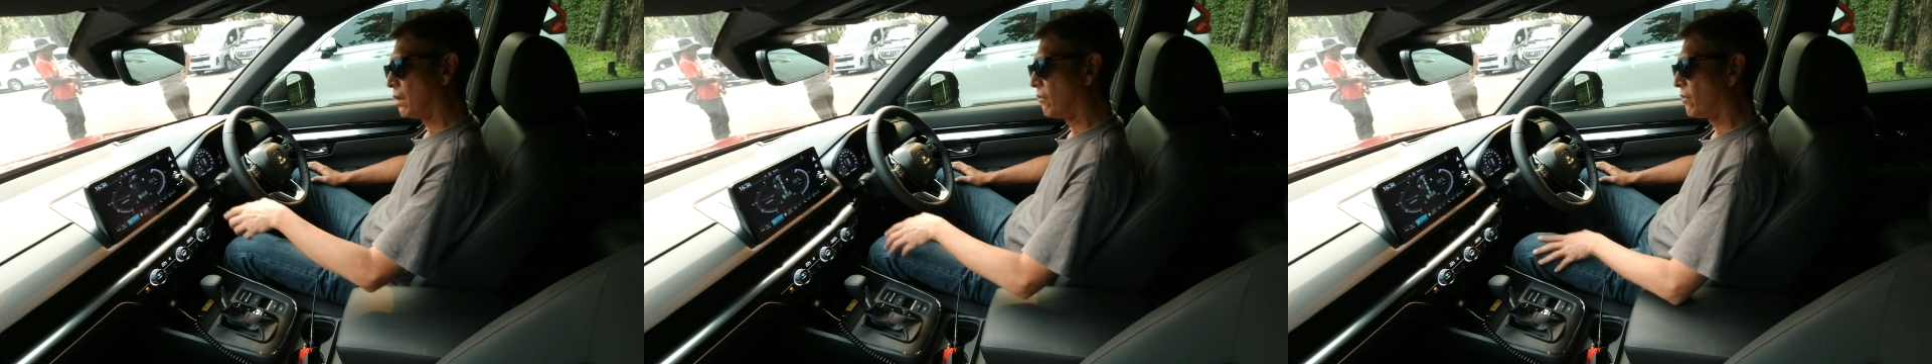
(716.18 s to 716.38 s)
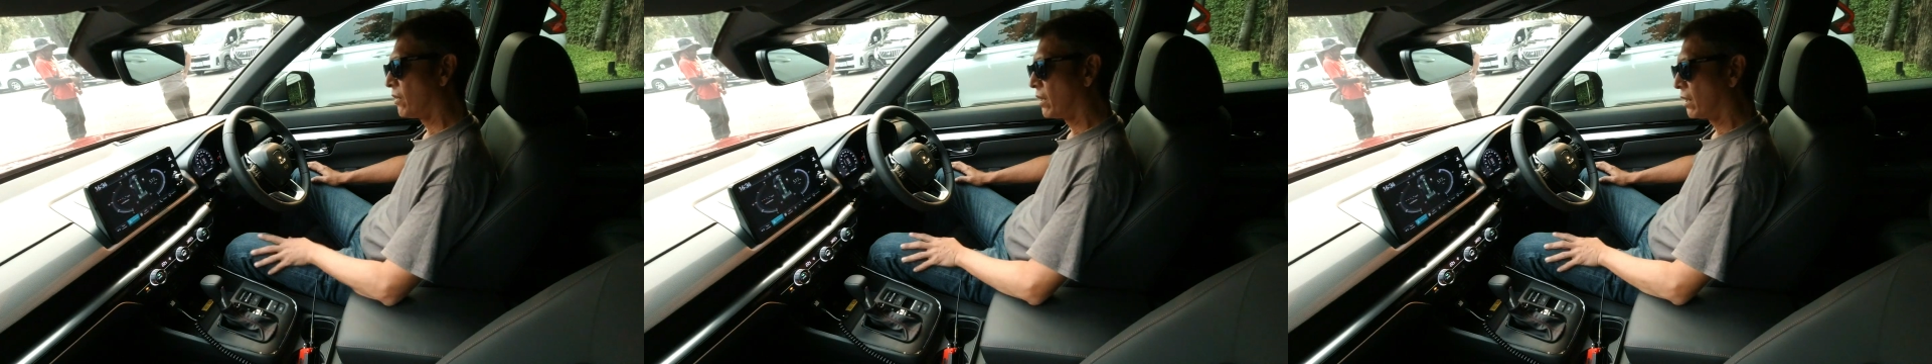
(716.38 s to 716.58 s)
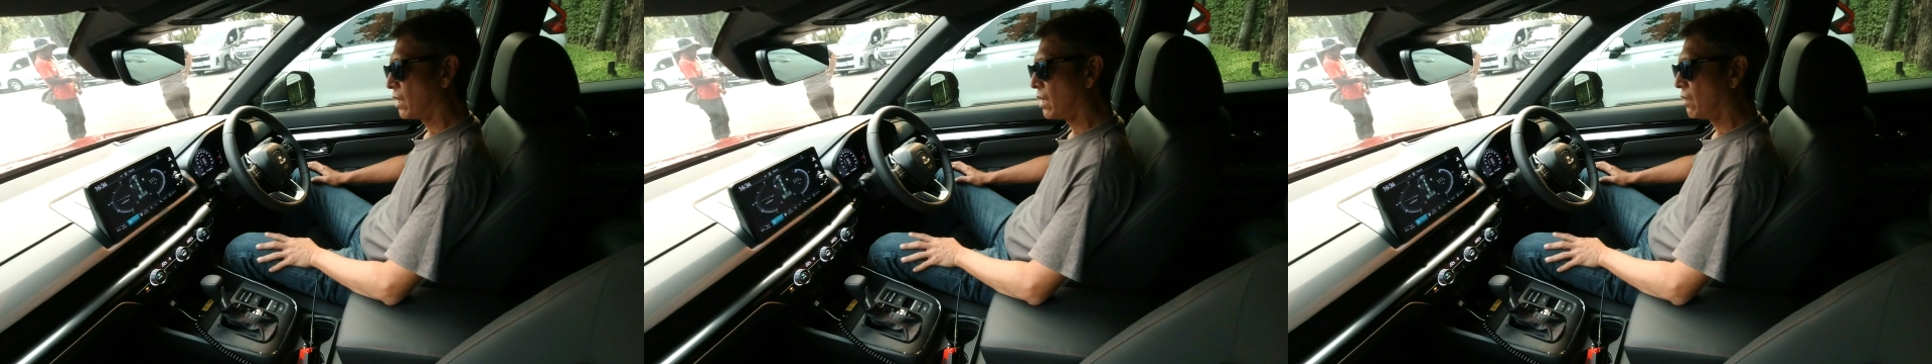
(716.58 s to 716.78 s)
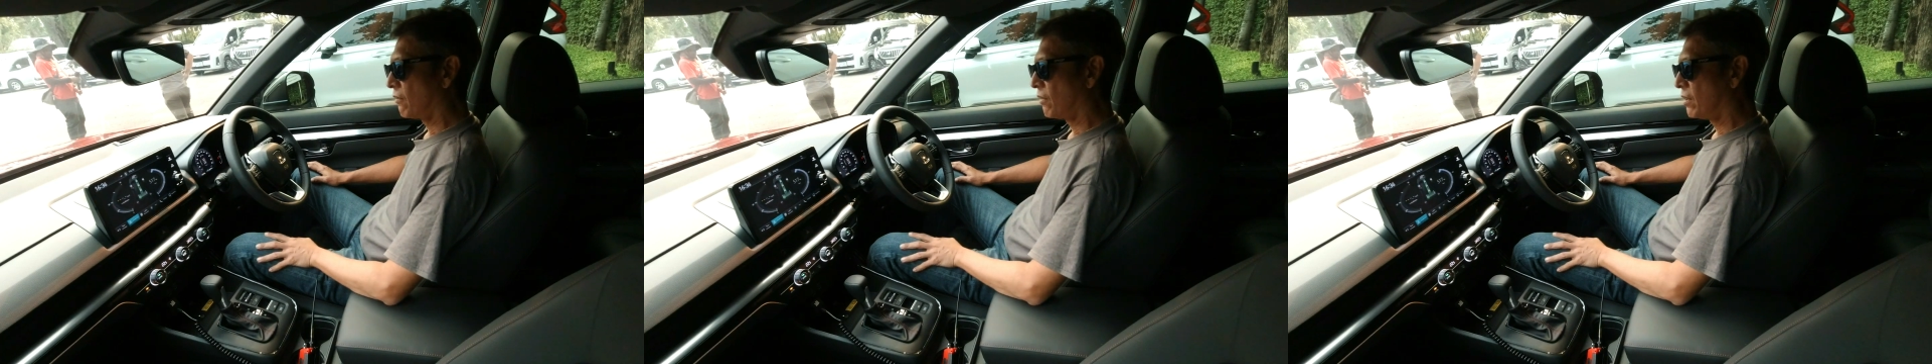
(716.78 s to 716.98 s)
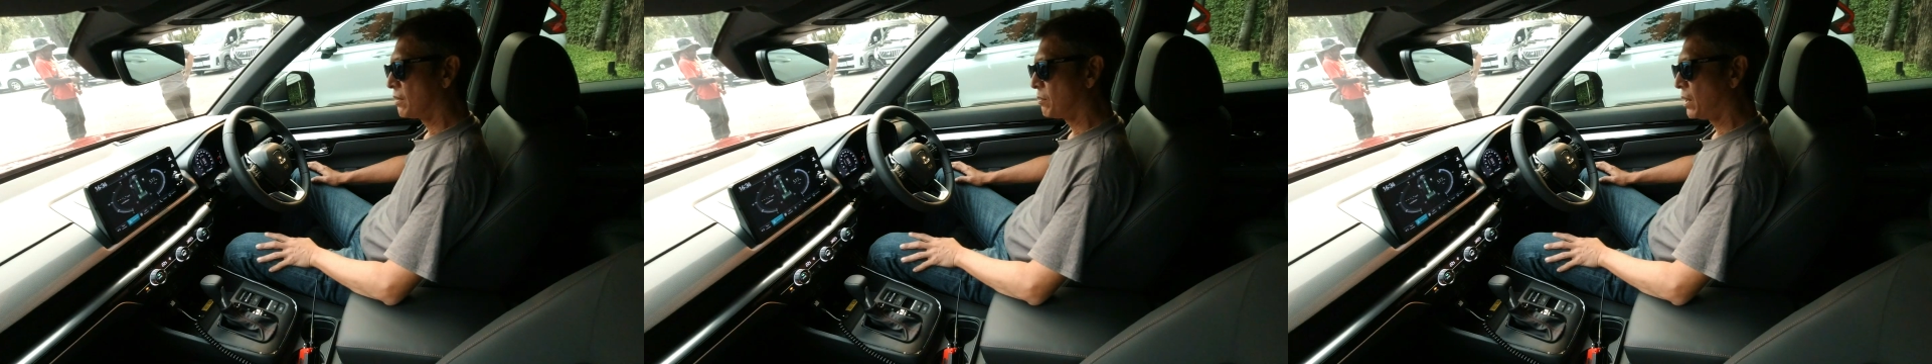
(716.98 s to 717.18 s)
Different kind
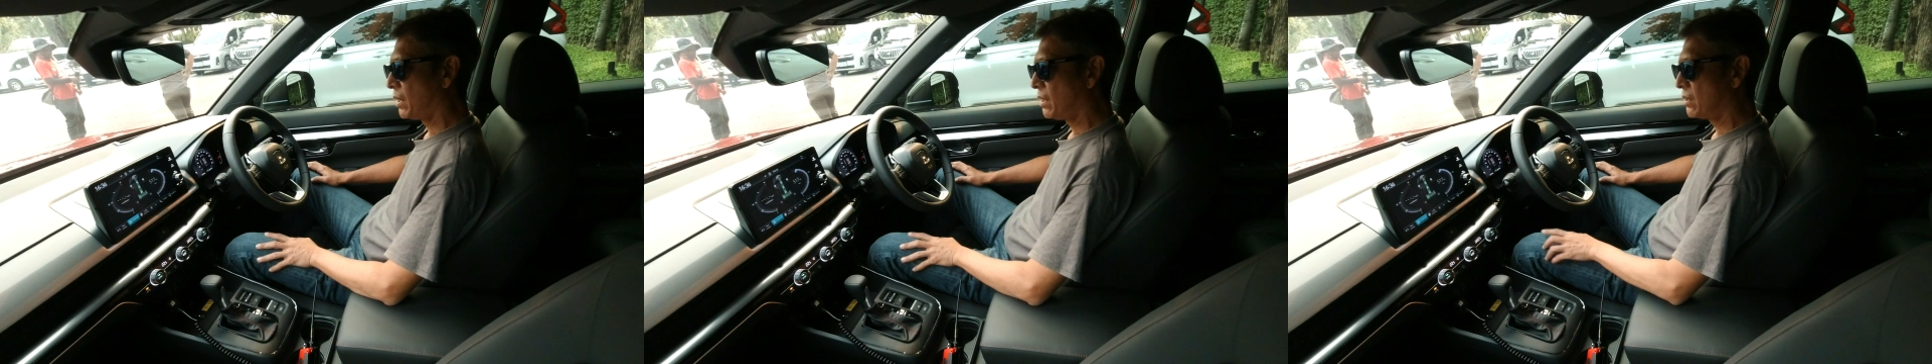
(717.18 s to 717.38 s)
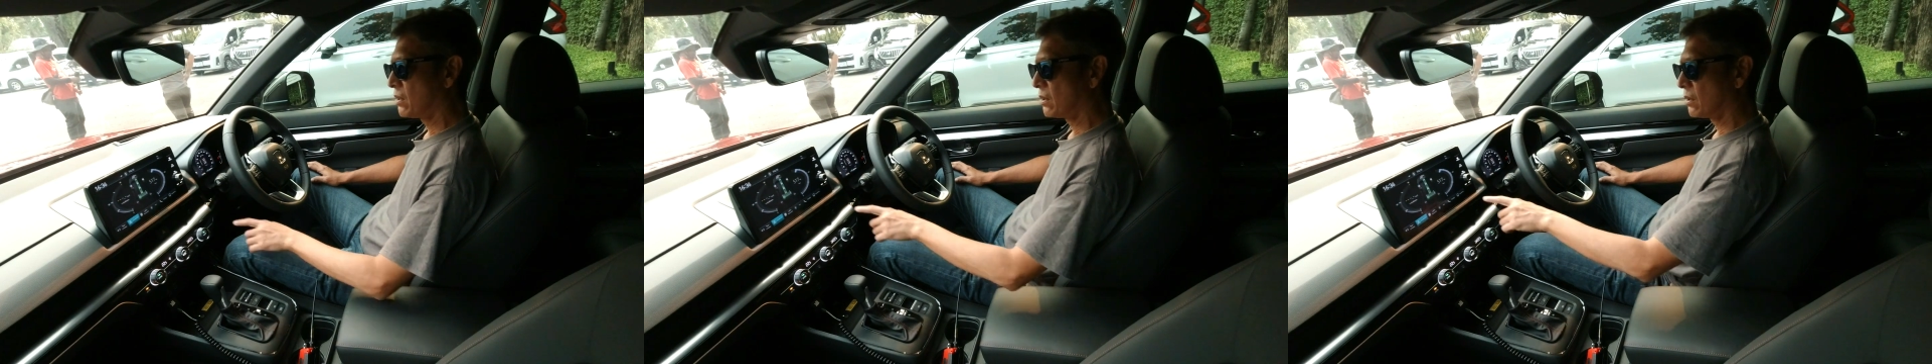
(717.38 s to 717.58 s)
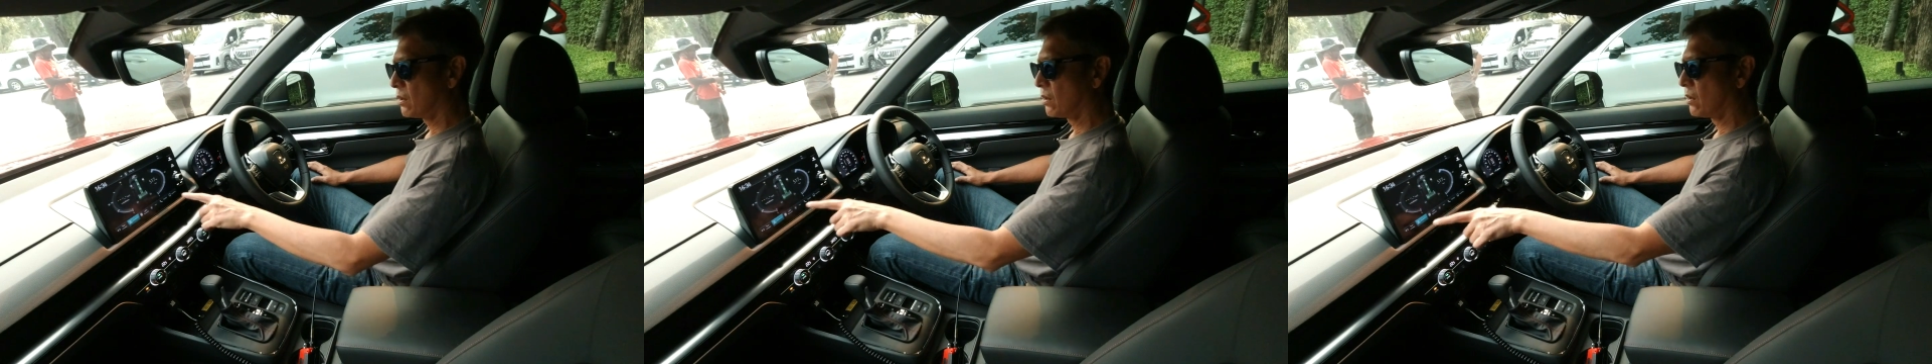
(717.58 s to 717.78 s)
of displays